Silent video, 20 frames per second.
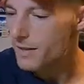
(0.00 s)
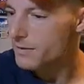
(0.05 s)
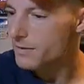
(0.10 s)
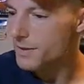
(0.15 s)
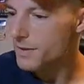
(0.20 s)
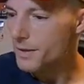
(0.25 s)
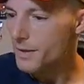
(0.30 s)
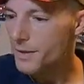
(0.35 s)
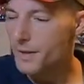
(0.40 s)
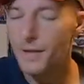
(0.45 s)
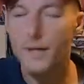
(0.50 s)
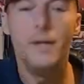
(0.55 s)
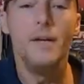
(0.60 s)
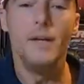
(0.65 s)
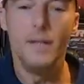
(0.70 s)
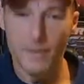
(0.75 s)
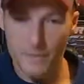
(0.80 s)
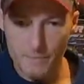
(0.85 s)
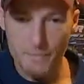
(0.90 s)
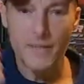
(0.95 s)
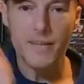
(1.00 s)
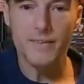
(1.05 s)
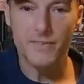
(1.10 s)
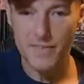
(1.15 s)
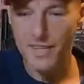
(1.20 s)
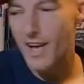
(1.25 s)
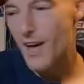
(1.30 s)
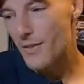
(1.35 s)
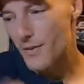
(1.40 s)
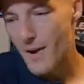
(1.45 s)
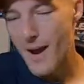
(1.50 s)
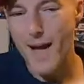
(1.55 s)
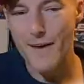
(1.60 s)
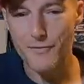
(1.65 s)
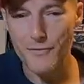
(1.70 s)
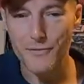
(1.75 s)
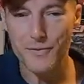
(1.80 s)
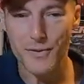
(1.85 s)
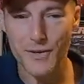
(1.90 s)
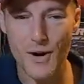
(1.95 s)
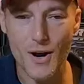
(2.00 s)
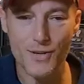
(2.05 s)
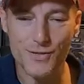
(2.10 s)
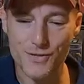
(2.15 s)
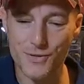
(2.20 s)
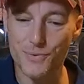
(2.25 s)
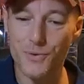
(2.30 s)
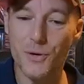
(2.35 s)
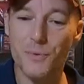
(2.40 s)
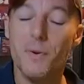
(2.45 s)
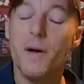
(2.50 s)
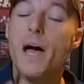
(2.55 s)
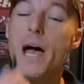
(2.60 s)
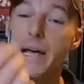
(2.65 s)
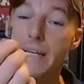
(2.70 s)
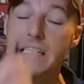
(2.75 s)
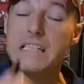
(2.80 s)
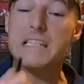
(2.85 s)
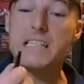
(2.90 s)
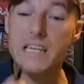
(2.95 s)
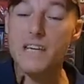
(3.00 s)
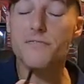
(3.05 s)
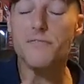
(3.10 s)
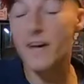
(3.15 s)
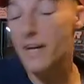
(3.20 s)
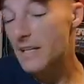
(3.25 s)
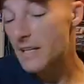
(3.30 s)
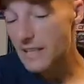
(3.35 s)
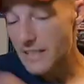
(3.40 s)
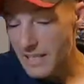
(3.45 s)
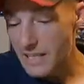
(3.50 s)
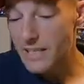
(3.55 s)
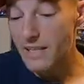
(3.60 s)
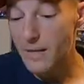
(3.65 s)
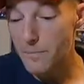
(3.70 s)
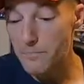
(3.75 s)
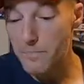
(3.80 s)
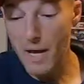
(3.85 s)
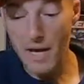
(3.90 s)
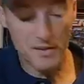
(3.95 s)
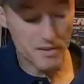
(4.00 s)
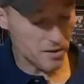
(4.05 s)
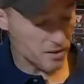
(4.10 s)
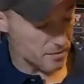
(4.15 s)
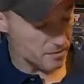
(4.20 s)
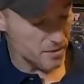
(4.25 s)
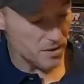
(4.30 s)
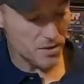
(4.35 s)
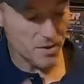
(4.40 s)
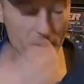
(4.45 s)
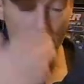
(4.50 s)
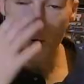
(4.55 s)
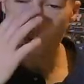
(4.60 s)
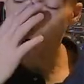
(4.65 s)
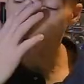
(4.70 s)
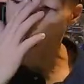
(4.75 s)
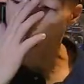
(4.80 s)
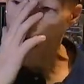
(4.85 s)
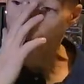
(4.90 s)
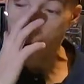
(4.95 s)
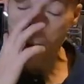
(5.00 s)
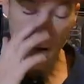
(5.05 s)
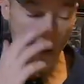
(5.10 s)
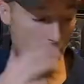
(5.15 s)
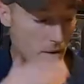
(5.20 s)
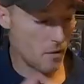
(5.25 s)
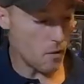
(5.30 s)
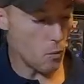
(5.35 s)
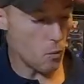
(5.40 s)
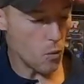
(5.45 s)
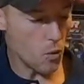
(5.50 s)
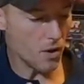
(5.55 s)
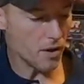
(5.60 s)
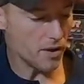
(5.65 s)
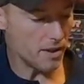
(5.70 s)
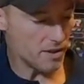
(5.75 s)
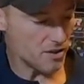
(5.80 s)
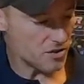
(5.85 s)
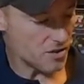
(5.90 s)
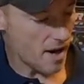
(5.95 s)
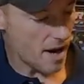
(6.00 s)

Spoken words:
there in the other half of it across the room and see if I can get a better, you know, working